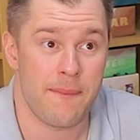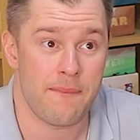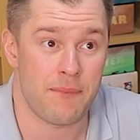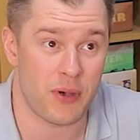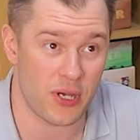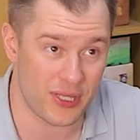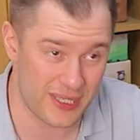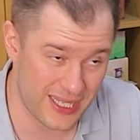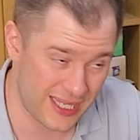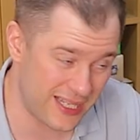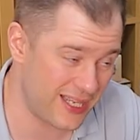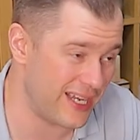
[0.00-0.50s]

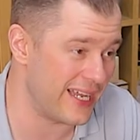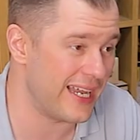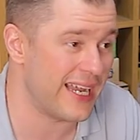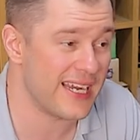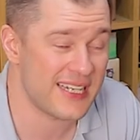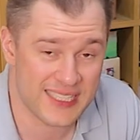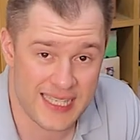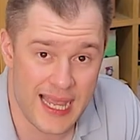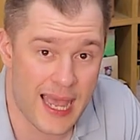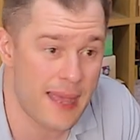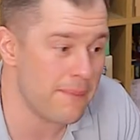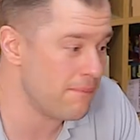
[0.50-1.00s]
But then I
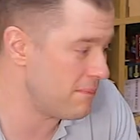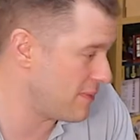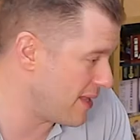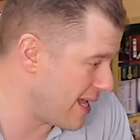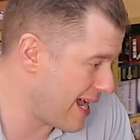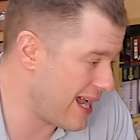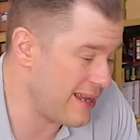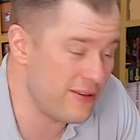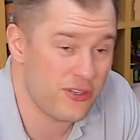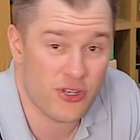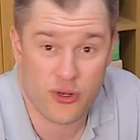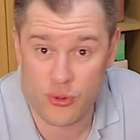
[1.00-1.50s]
accept
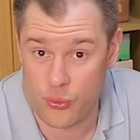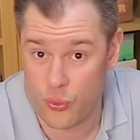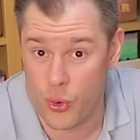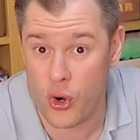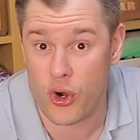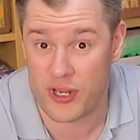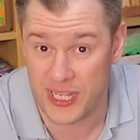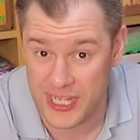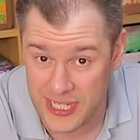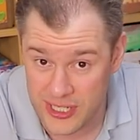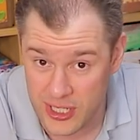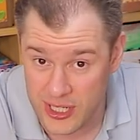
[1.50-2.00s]
that you're
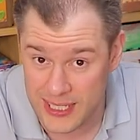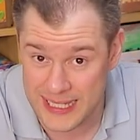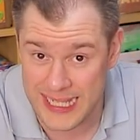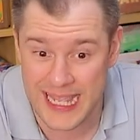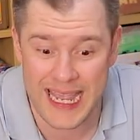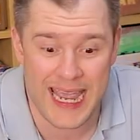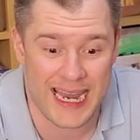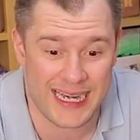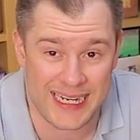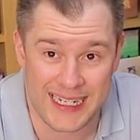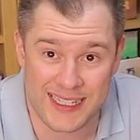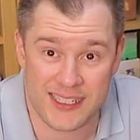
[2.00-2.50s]
working on
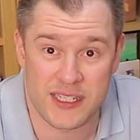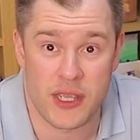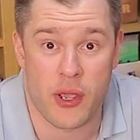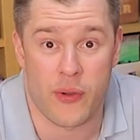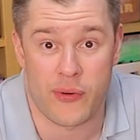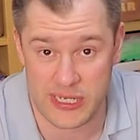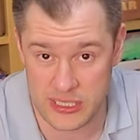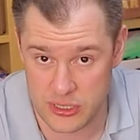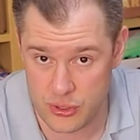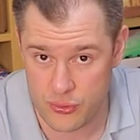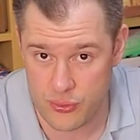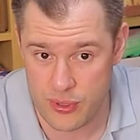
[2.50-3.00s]
it and it's
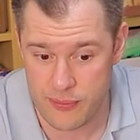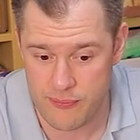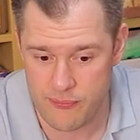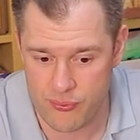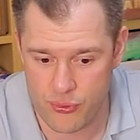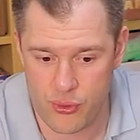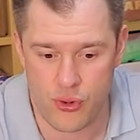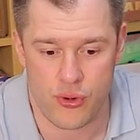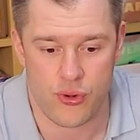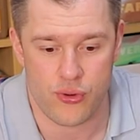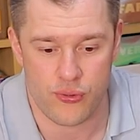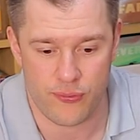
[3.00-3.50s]
going to
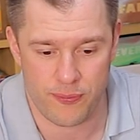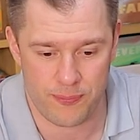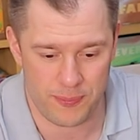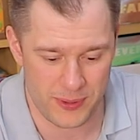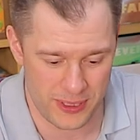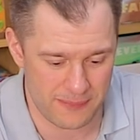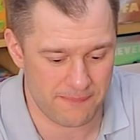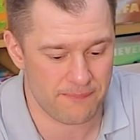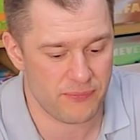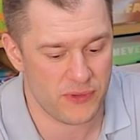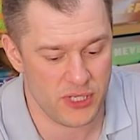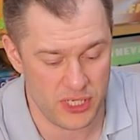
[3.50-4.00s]
improve.
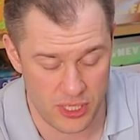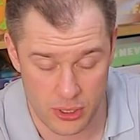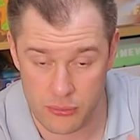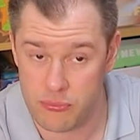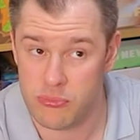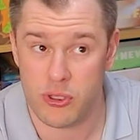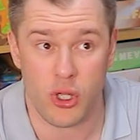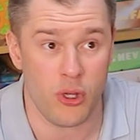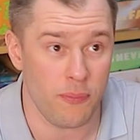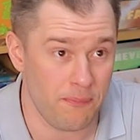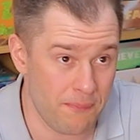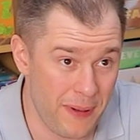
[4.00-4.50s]
But, you know,
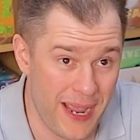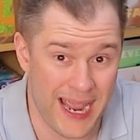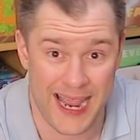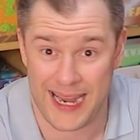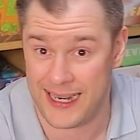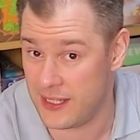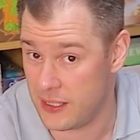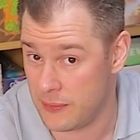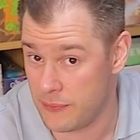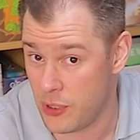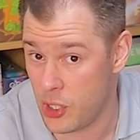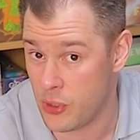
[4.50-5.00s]
not
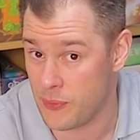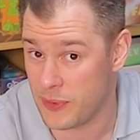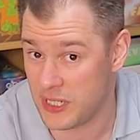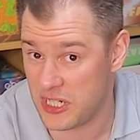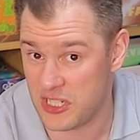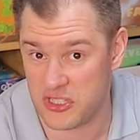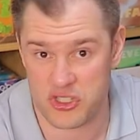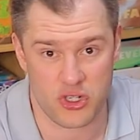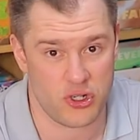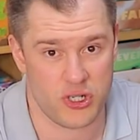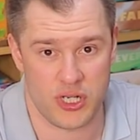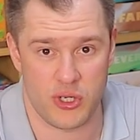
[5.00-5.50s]
bad at the moment.
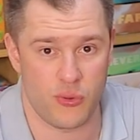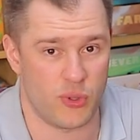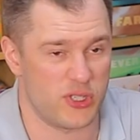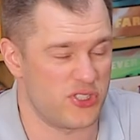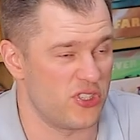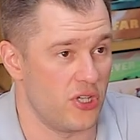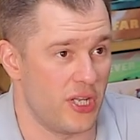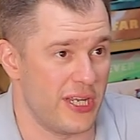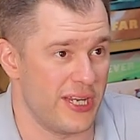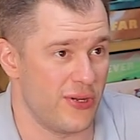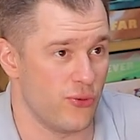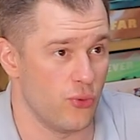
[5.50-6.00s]
It certainly
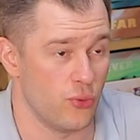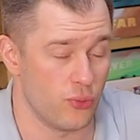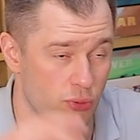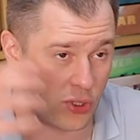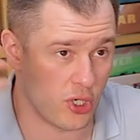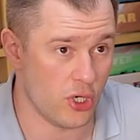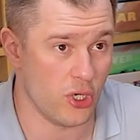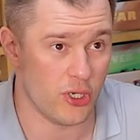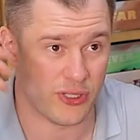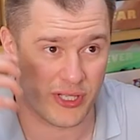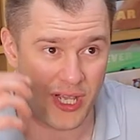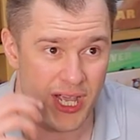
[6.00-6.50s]
wasn't like, oh
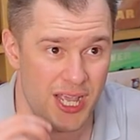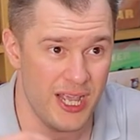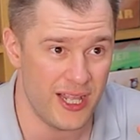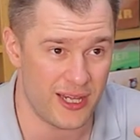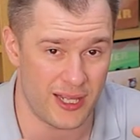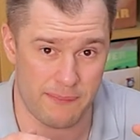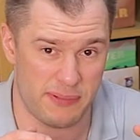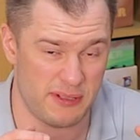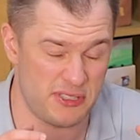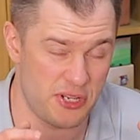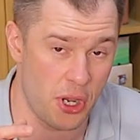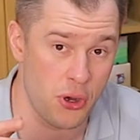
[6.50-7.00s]
god,
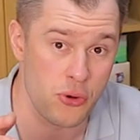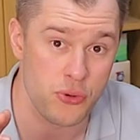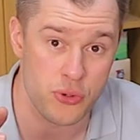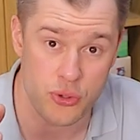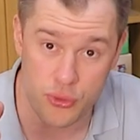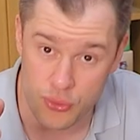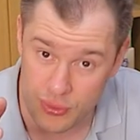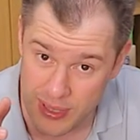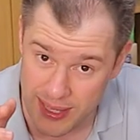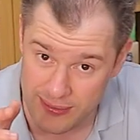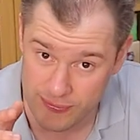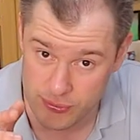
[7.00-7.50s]
like
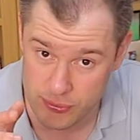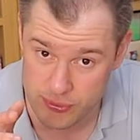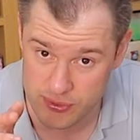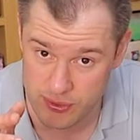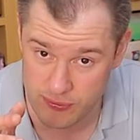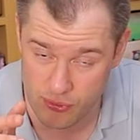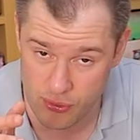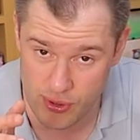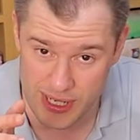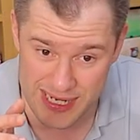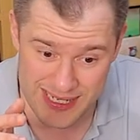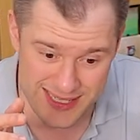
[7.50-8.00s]
Botoku levels
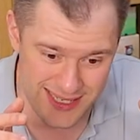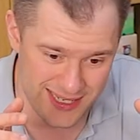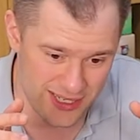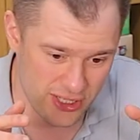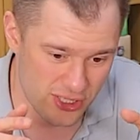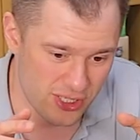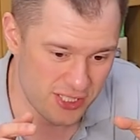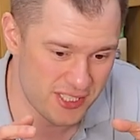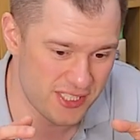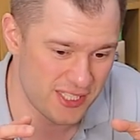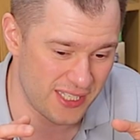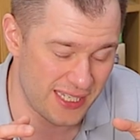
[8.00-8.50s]
of
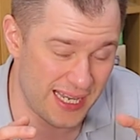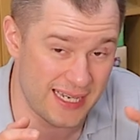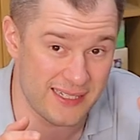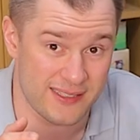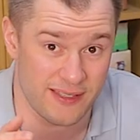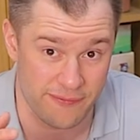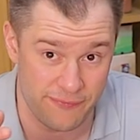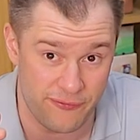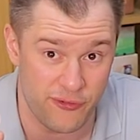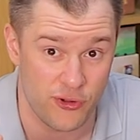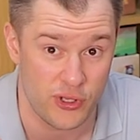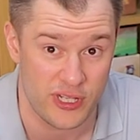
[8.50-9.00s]
craziness, and that's
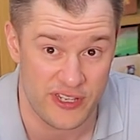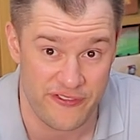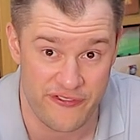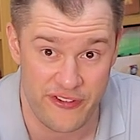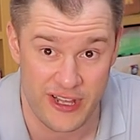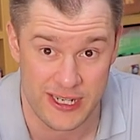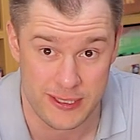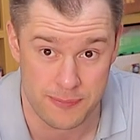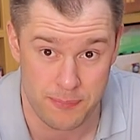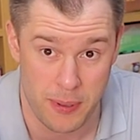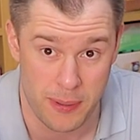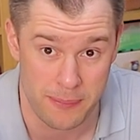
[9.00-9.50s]
a fully
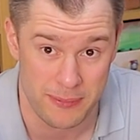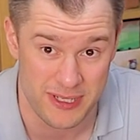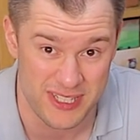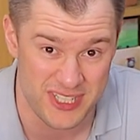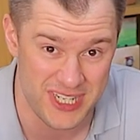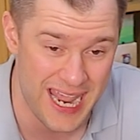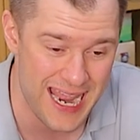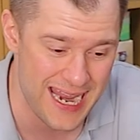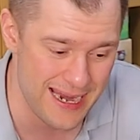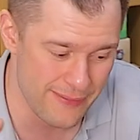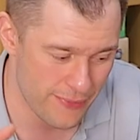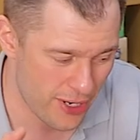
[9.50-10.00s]
fledged published
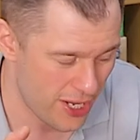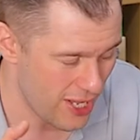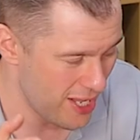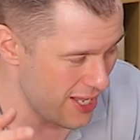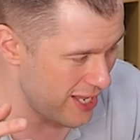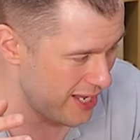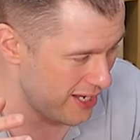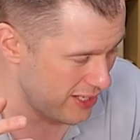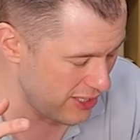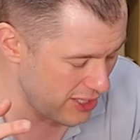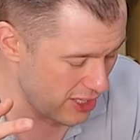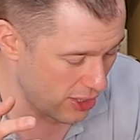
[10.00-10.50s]
game.
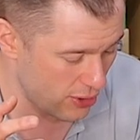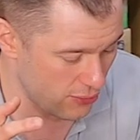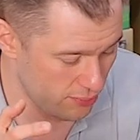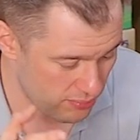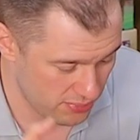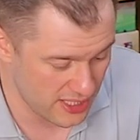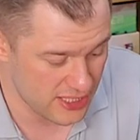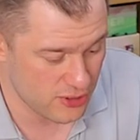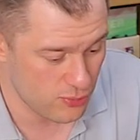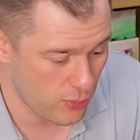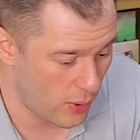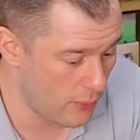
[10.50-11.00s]
You know,
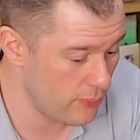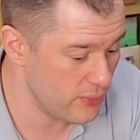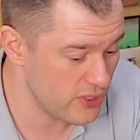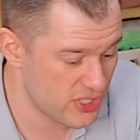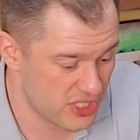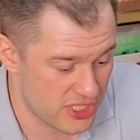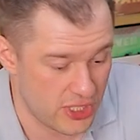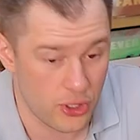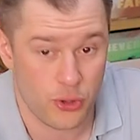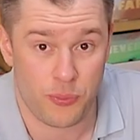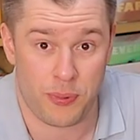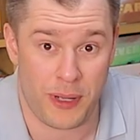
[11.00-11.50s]
this one was
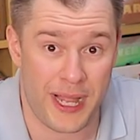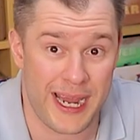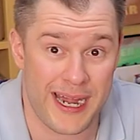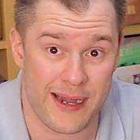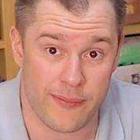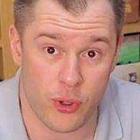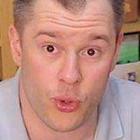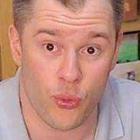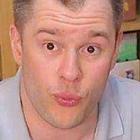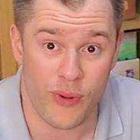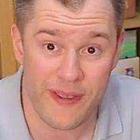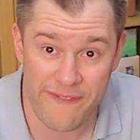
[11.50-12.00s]
still
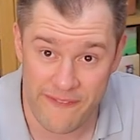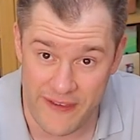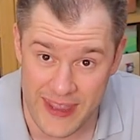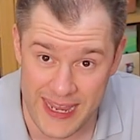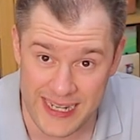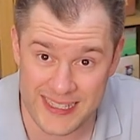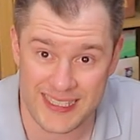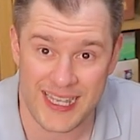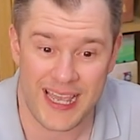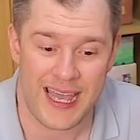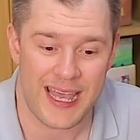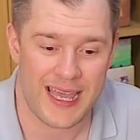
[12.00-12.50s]
playable with
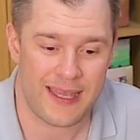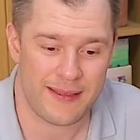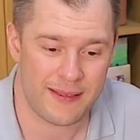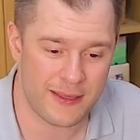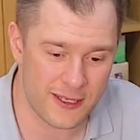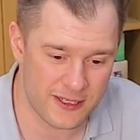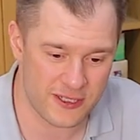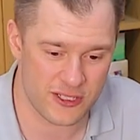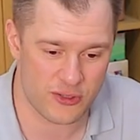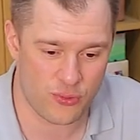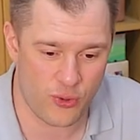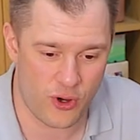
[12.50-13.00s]
it.
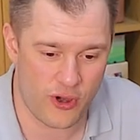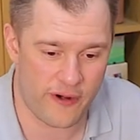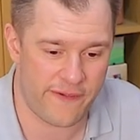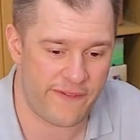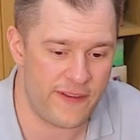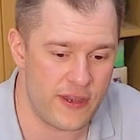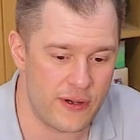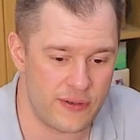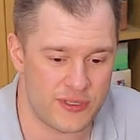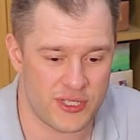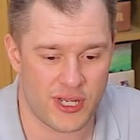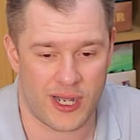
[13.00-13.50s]
There just were a
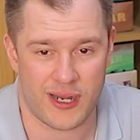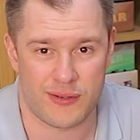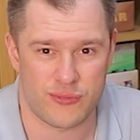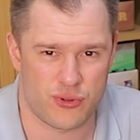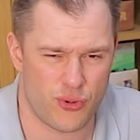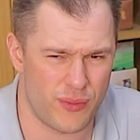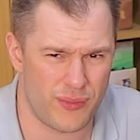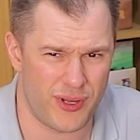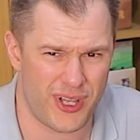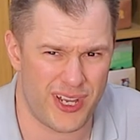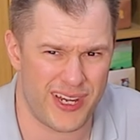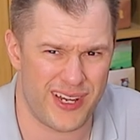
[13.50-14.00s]
few times
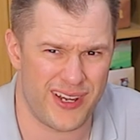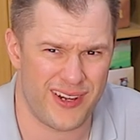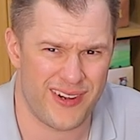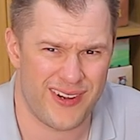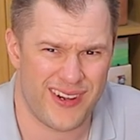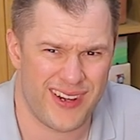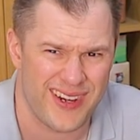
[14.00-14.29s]
where I'm like,